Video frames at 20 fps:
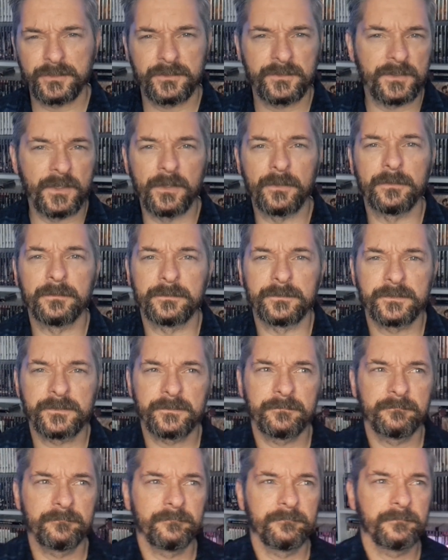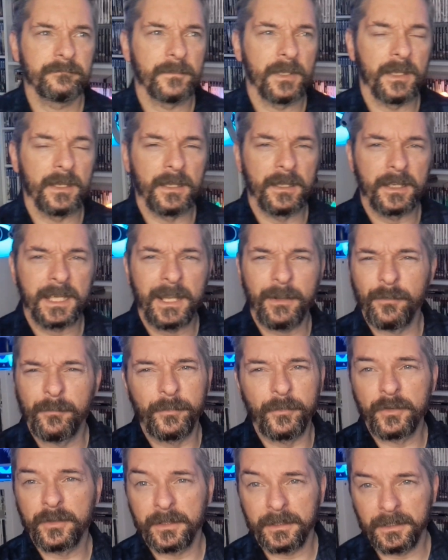Turtles
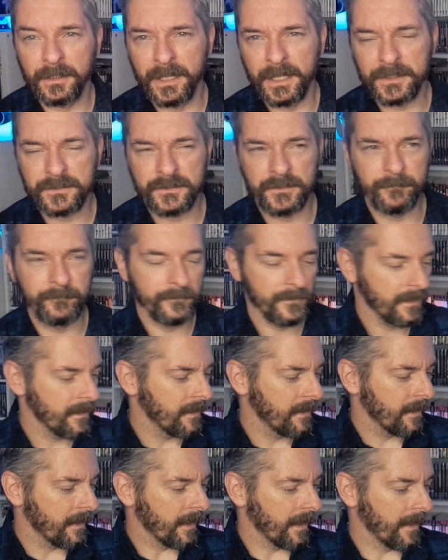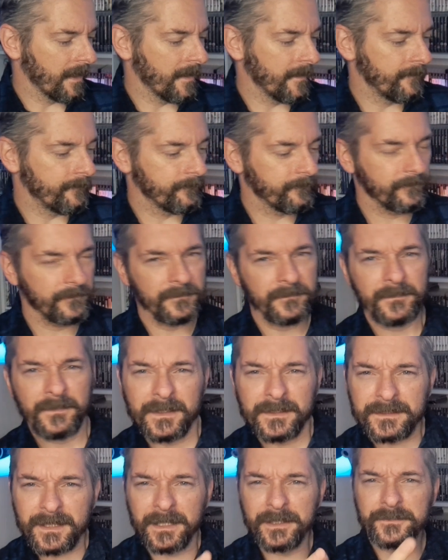Cowabunga collection.
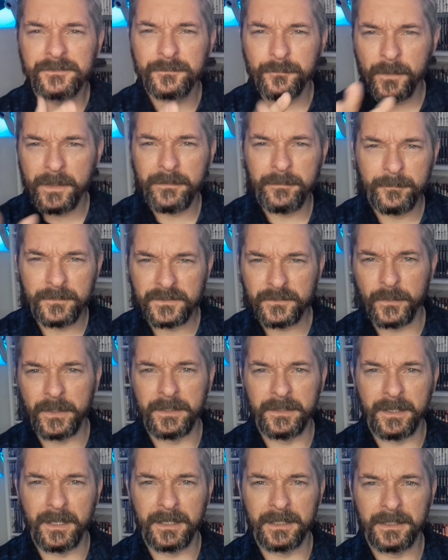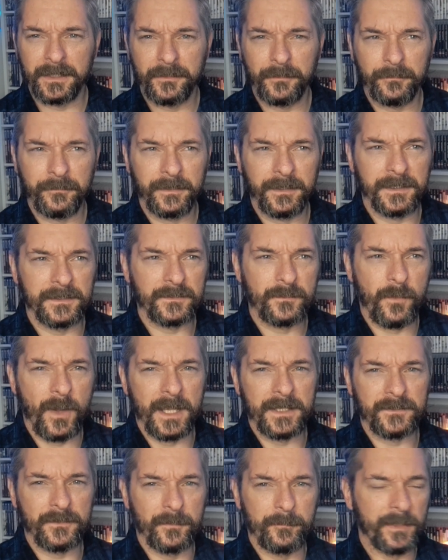It's kind of somewhere in between that. I don't think it's
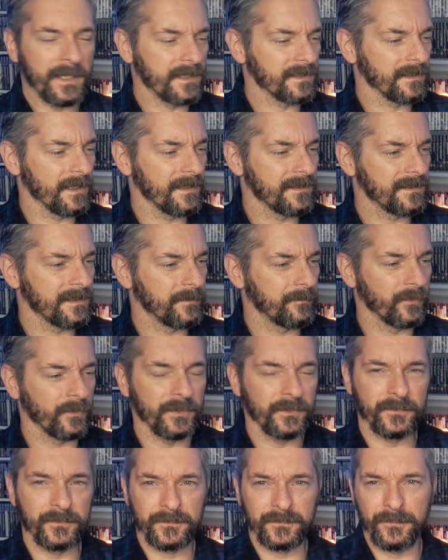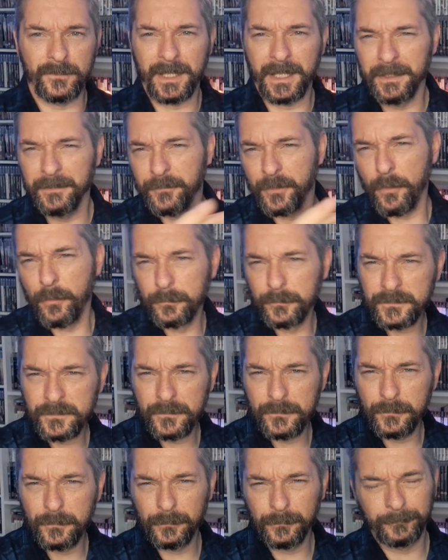quite sort of pixelated, but it does look kind of old
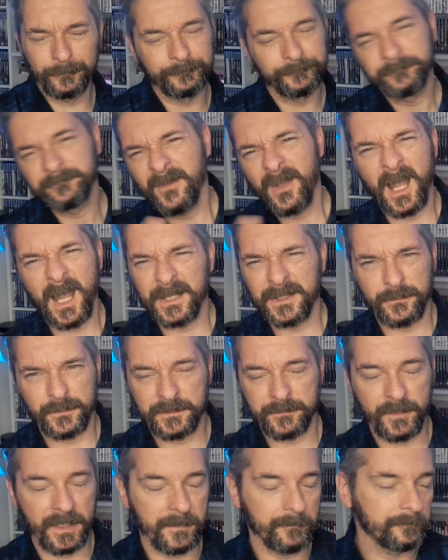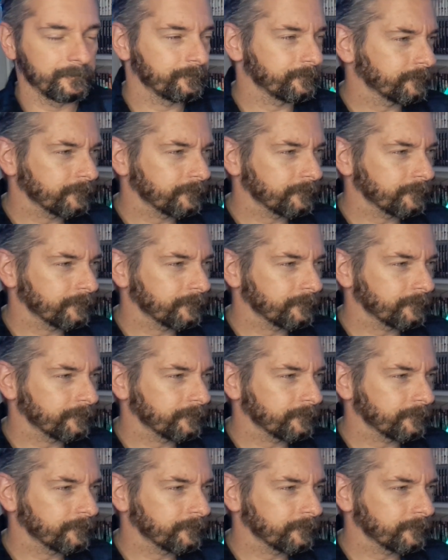school. Hard to explain.